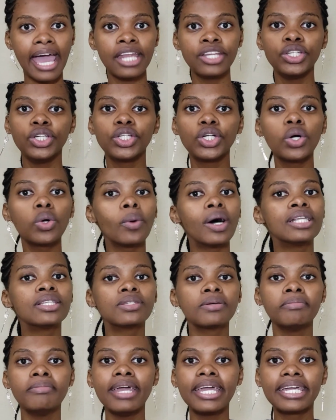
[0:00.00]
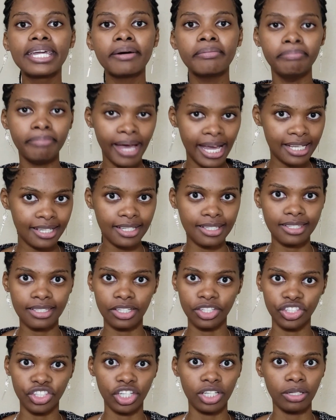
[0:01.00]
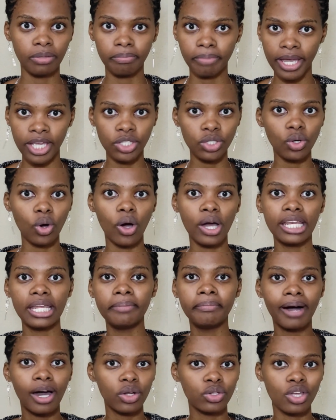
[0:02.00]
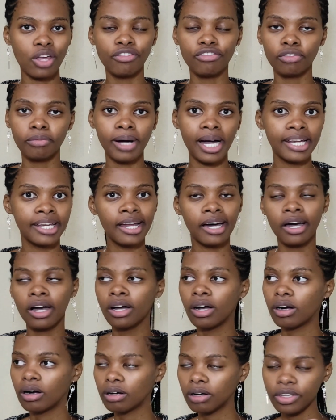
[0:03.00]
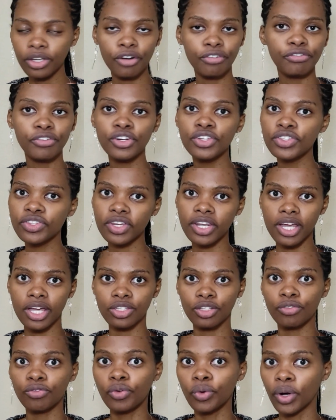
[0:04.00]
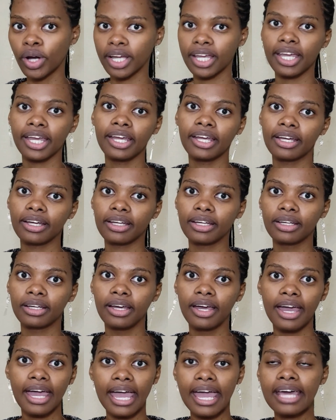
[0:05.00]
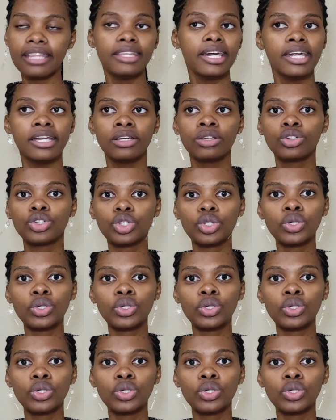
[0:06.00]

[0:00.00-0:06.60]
and you don't want to make a bad decision based on imali ozoyifumana on your first 3 years of working, and then